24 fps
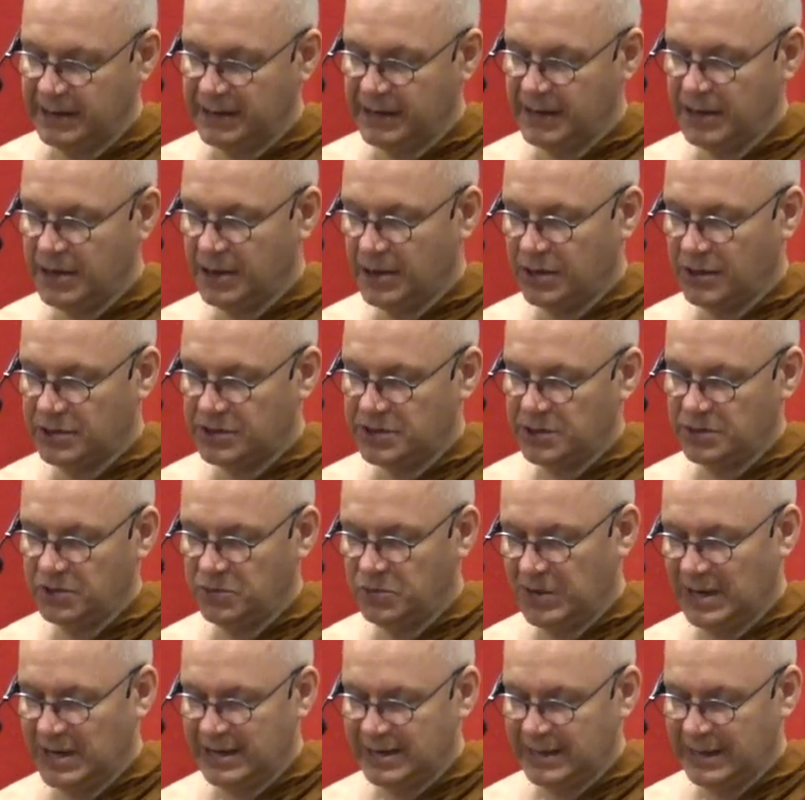Uh, so you
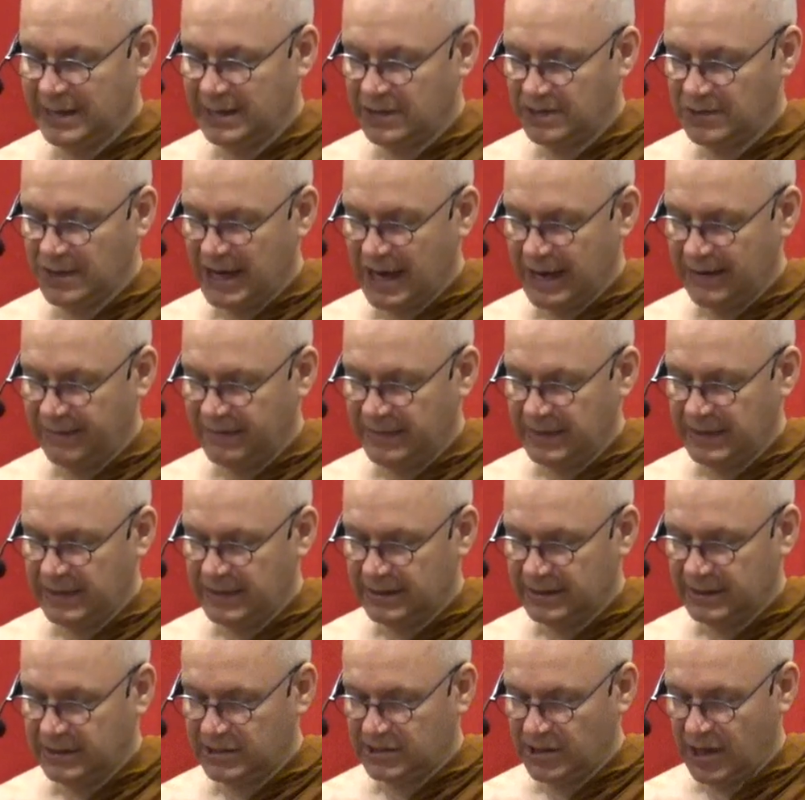really need to have the,
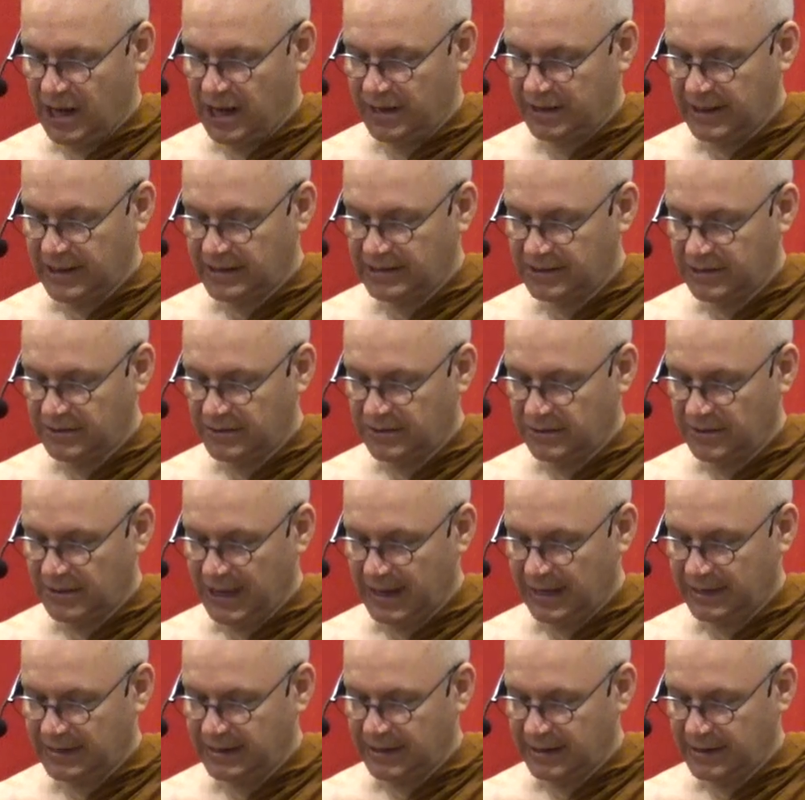the jhanas to do
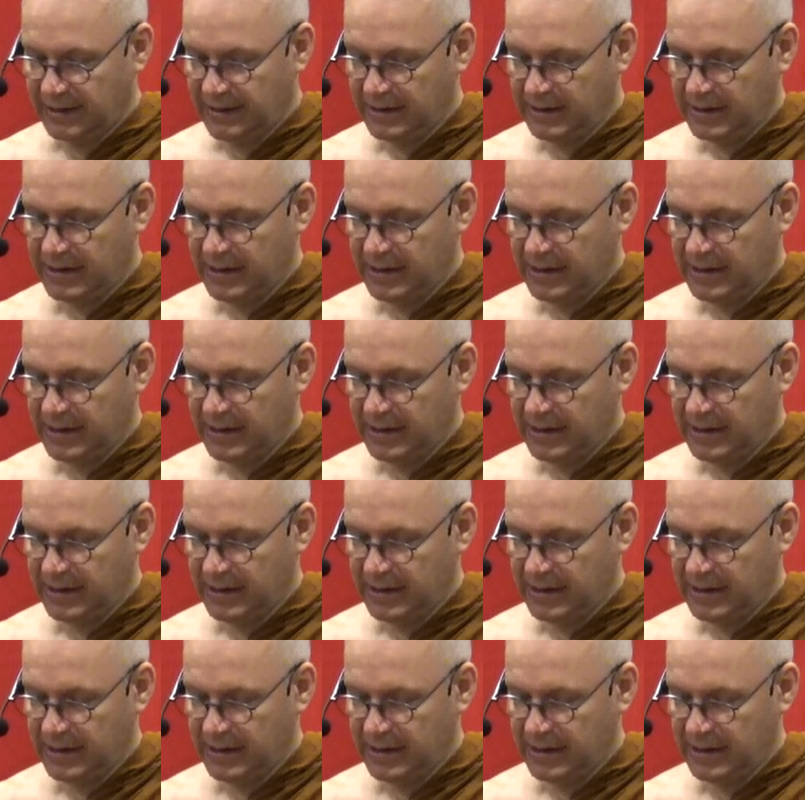that.